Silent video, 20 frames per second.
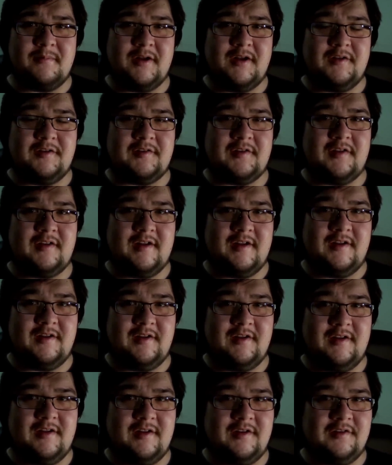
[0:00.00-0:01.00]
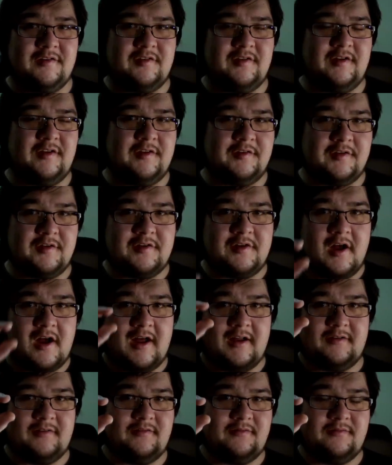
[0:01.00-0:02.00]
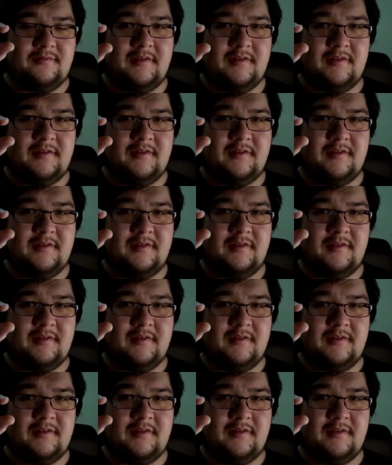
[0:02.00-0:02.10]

but it is it is it is, it is a dot.